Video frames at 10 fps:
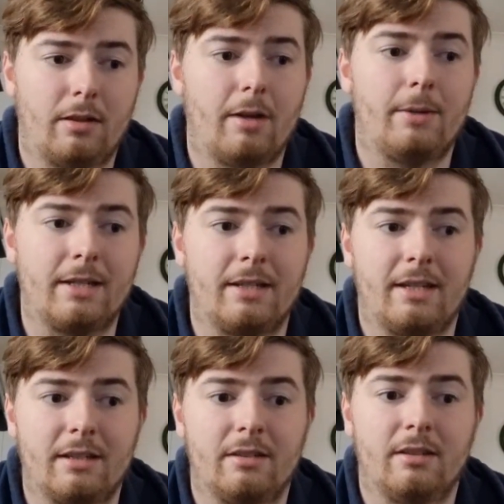Chloe's
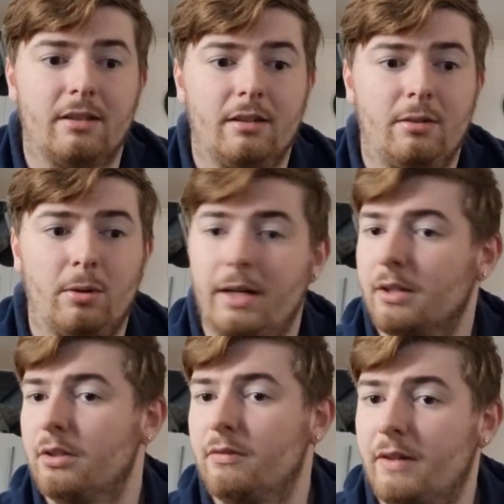in
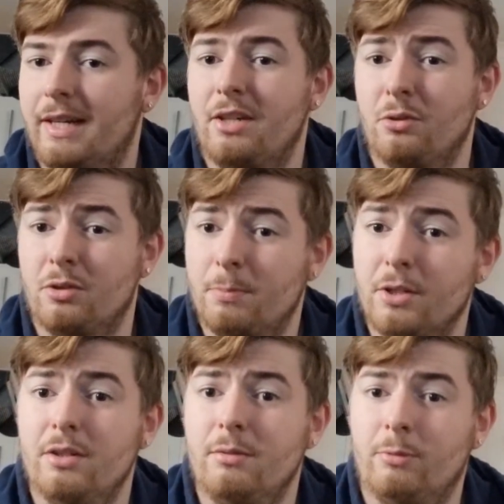quite a good financial
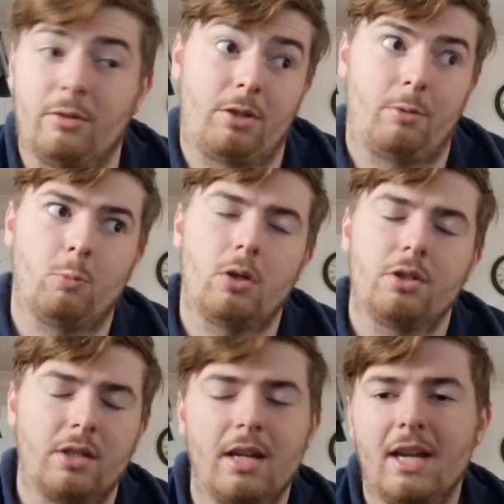spot. Well, she
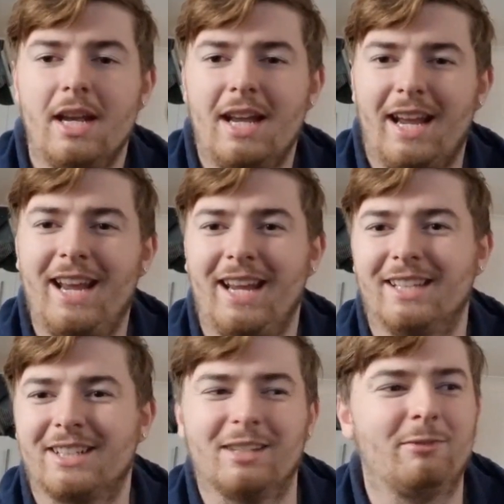was
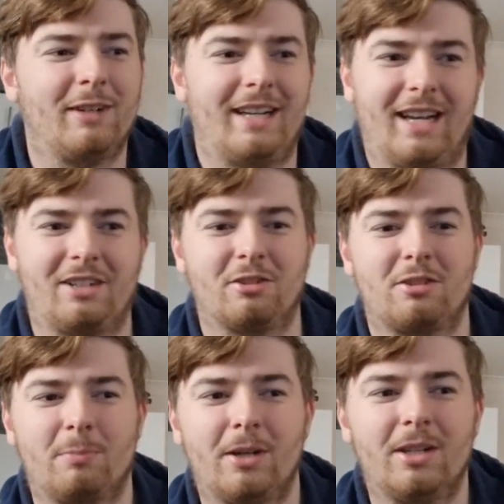in a good
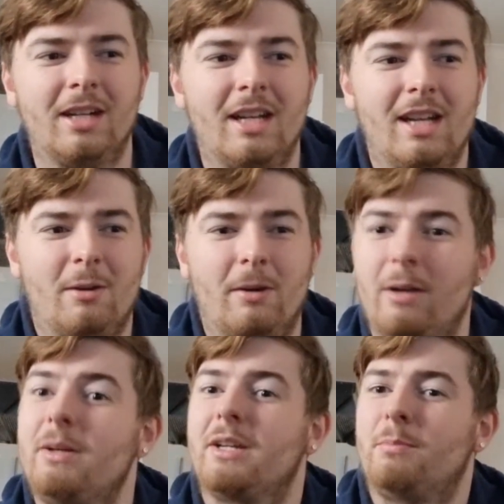financial spot
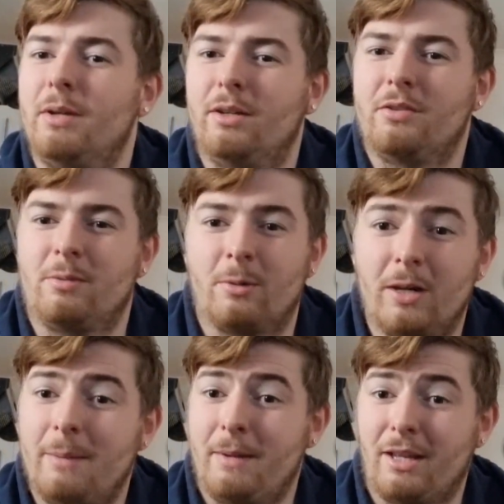where we could pull off some
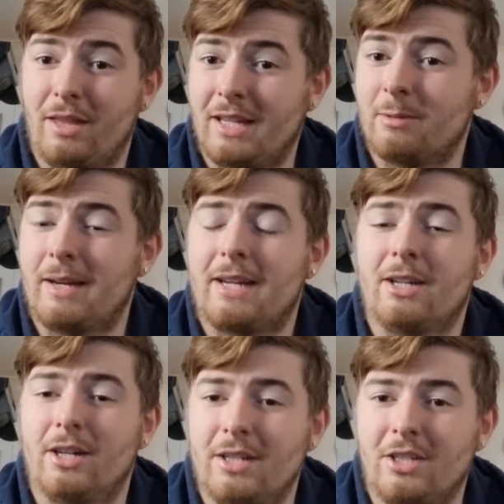quite big things with
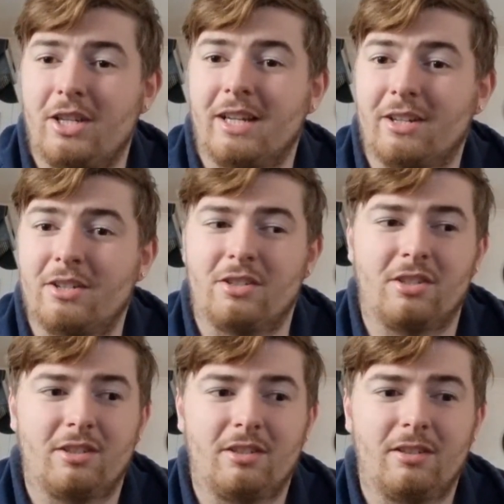that car this year.
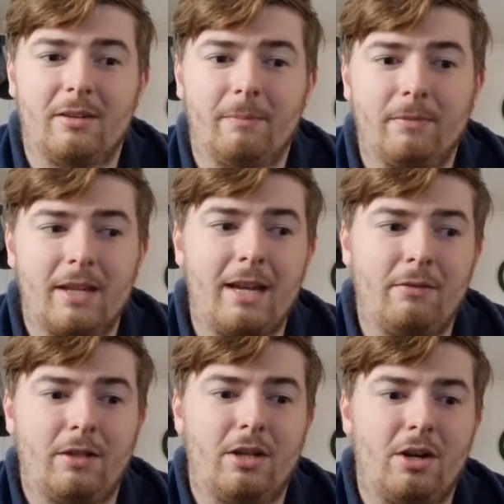Because
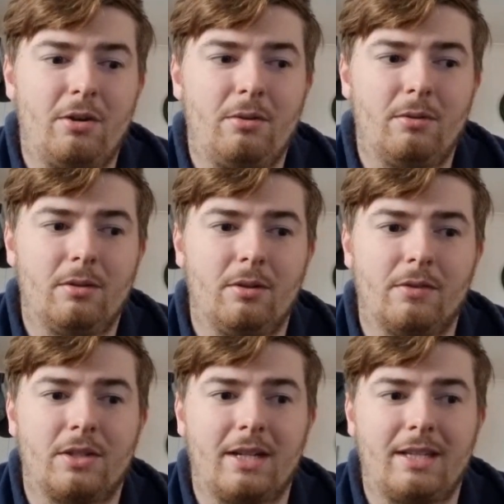even though,
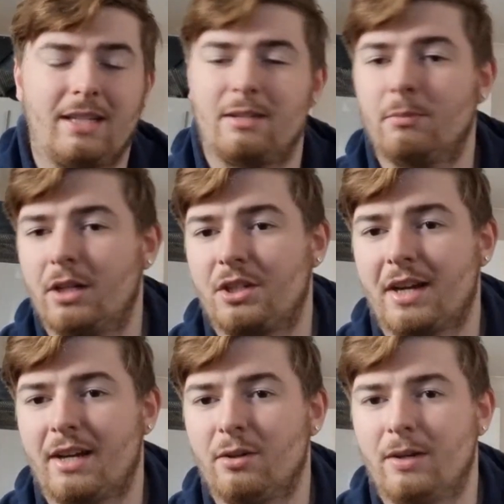obviously, this is my
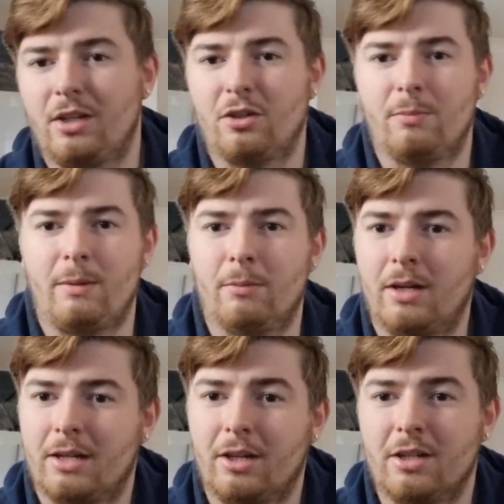channel and it should be
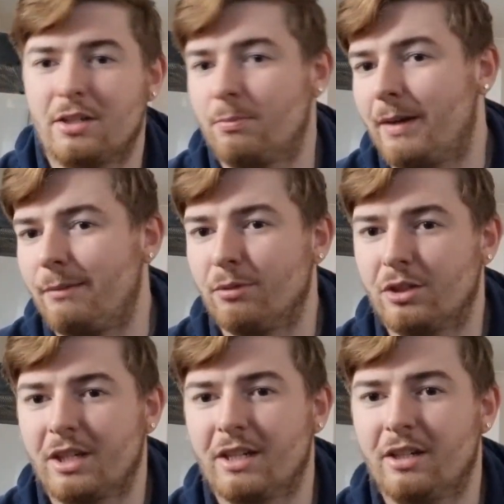my cars as main
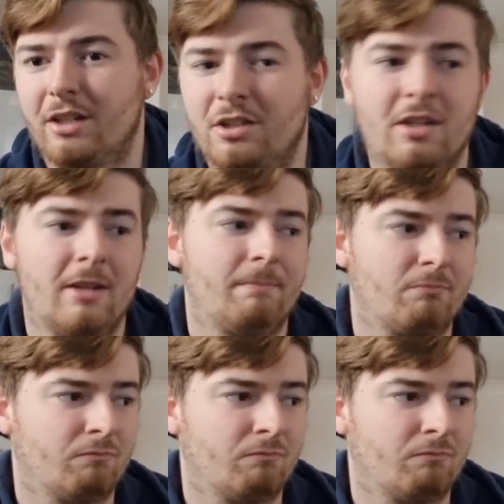project cars,